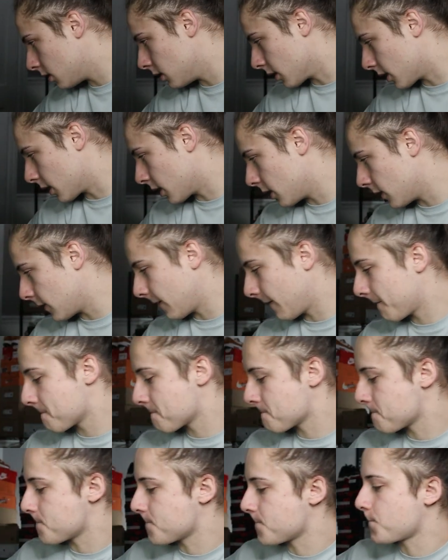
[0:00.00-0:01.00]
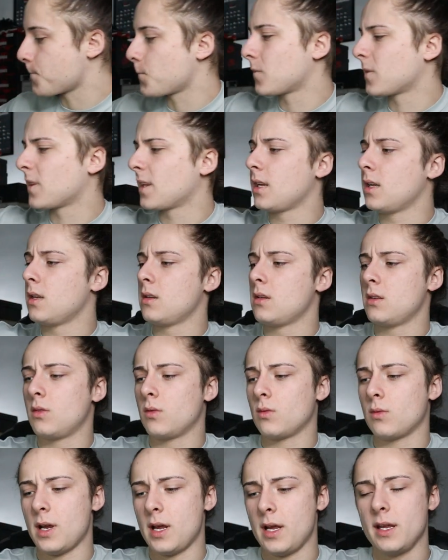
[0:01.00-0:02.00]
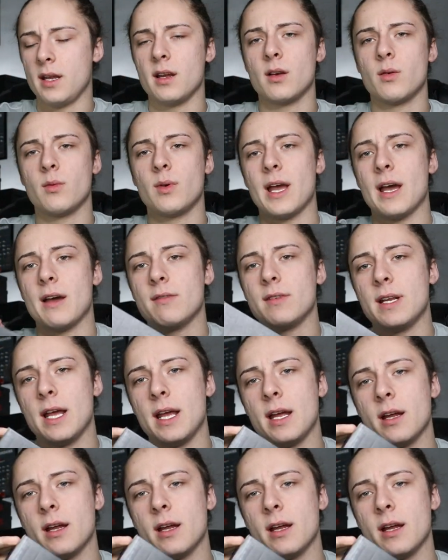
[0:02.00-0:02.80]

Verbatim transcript: okay. Right here we have an